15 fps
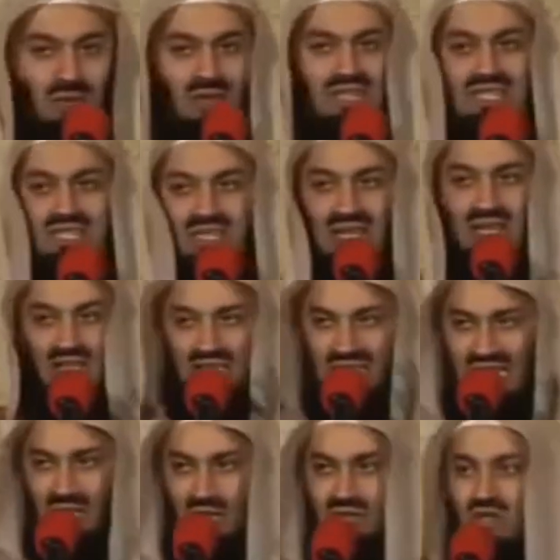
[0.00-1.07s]
but we are just
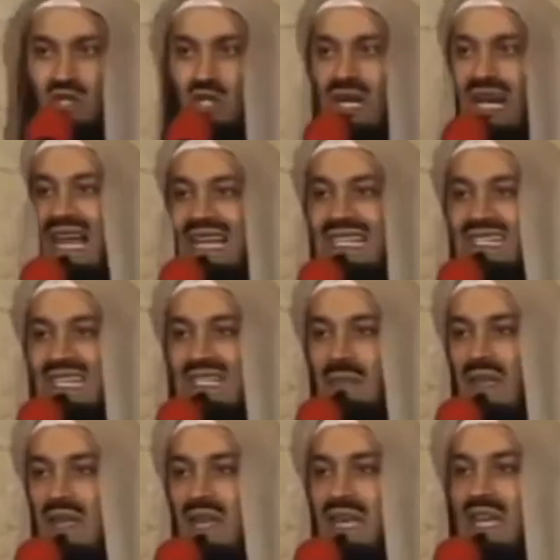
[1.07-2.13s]
trying to visualize it.
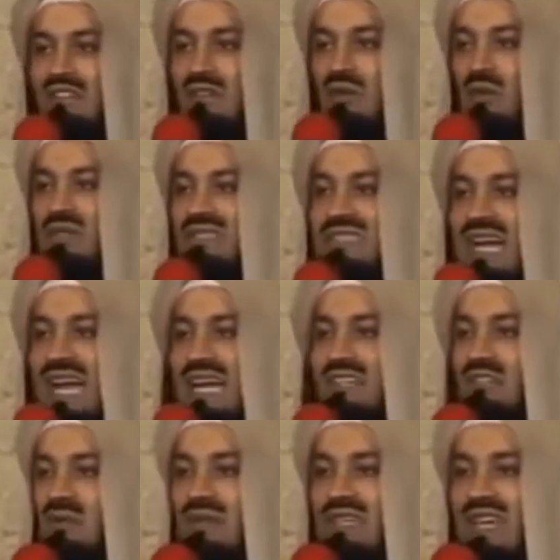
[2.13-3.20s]
If you
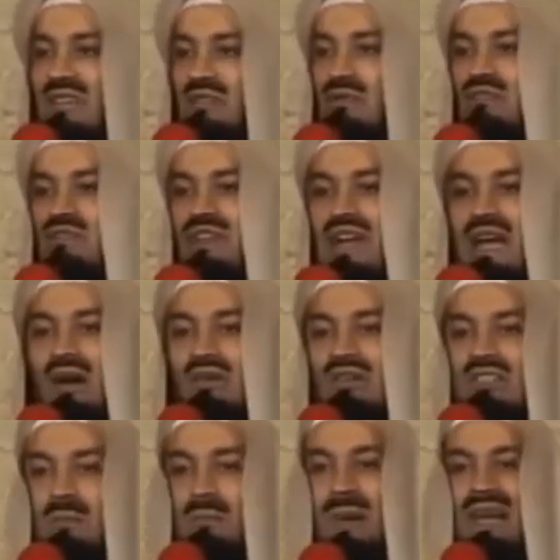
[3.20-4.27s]
tried to get to
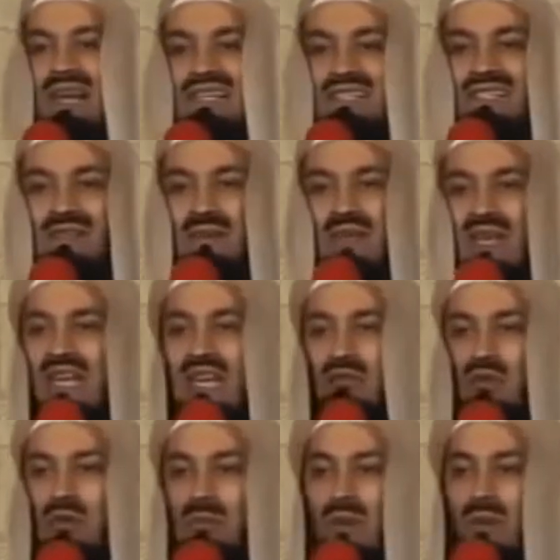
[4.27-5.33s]
Fir'aun's palace,
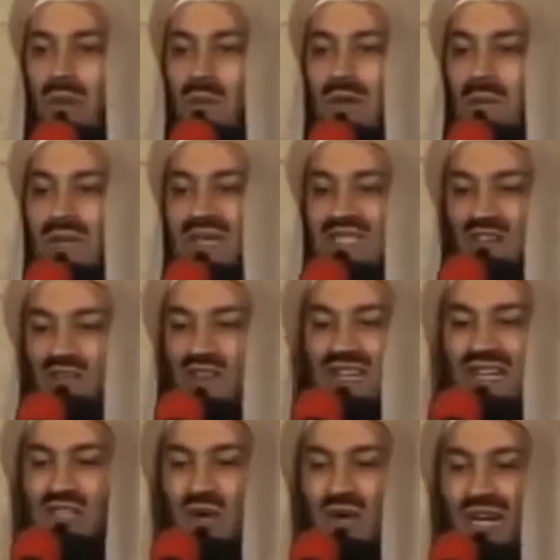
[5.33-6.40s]
it would probably be
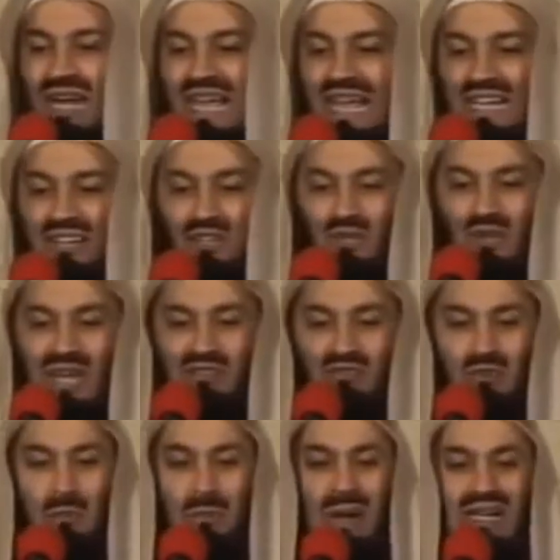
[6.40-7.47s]
difficult on land. You would
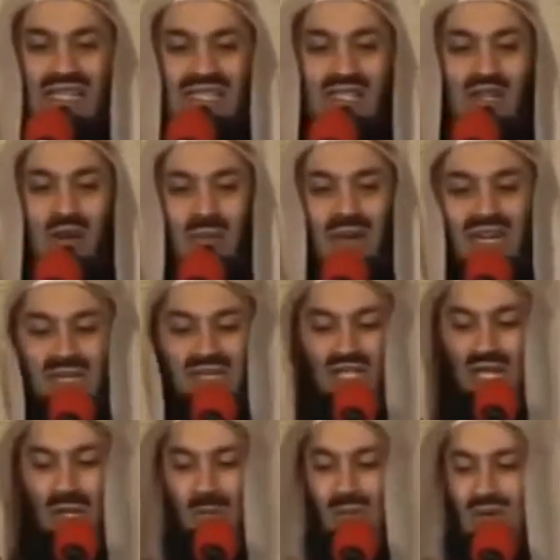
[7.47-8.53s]
have to pass so many
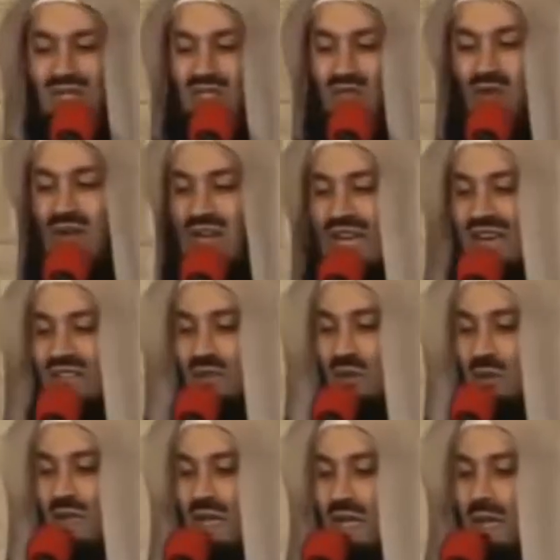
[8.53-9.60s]
checkpoints or what have
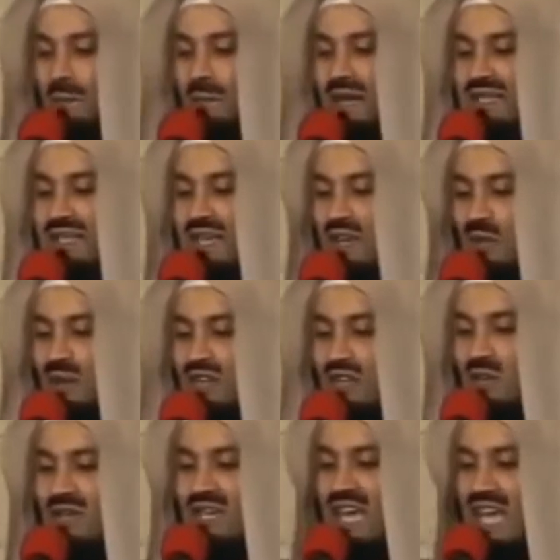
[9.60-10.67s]
you. But when
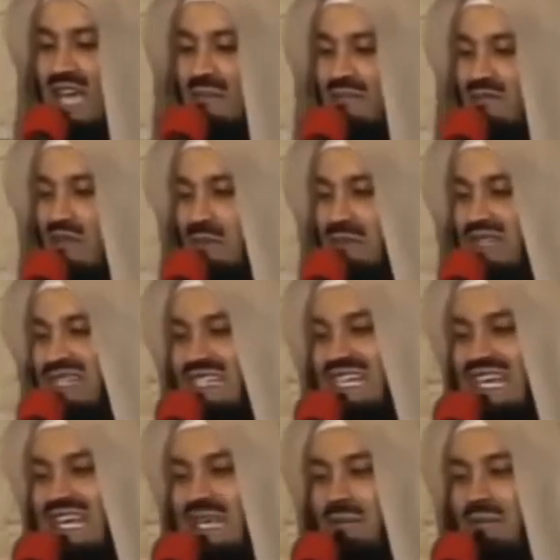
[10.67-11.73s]
you came from the
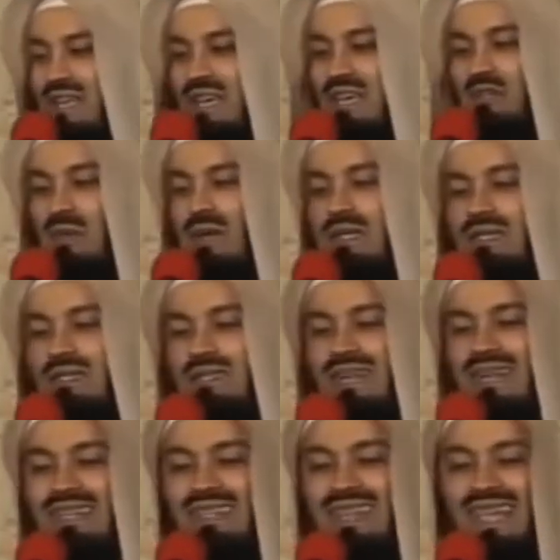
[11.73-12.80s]
sea, it went
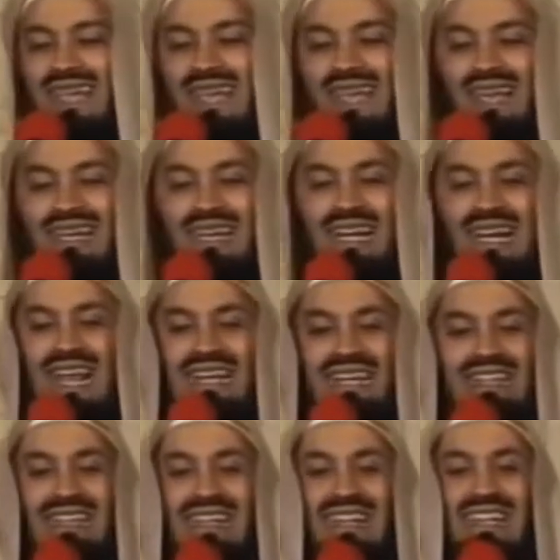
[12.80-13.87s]
straight there and it
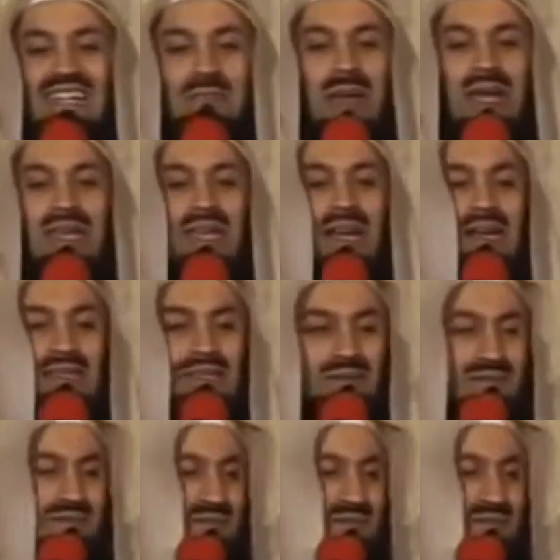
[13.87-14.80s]
landed in his backyard.